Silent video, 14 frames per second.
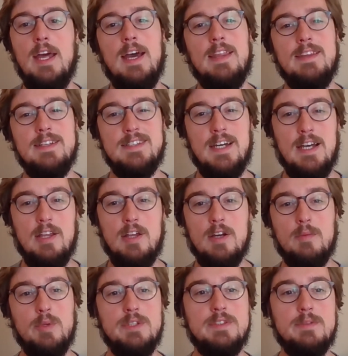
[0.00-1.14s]
I think dialogue
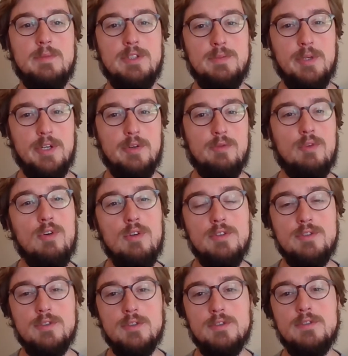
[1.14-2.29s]
plays a much bigger role in
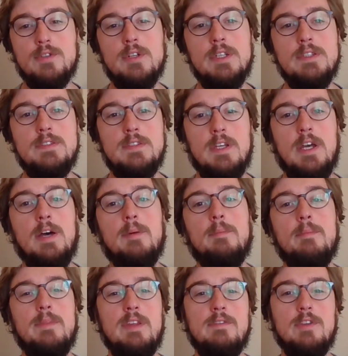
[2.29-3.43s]
short stories,
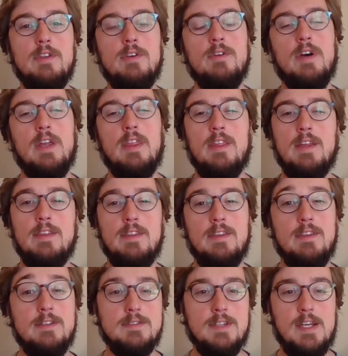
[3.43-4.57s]
even though I think that
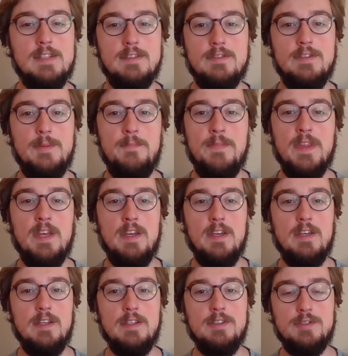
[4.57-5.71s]
there's less of it
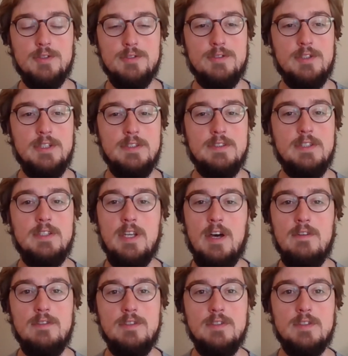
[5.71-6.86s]
in short stories than
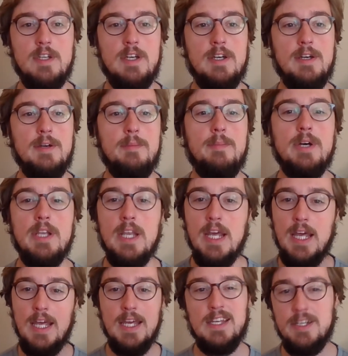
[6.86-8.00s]
novels. But
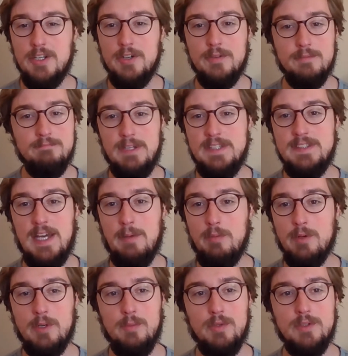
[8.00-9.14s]
it's
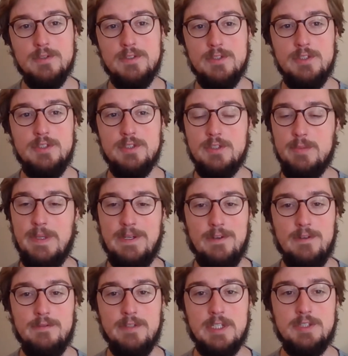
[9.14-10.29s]
applicable to just about all
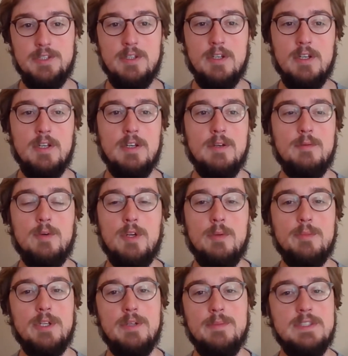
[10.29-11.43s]
fiction, what I'm
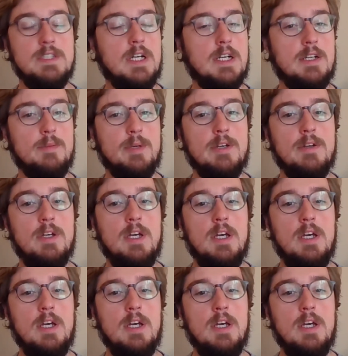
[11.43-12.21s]
going to be talking about.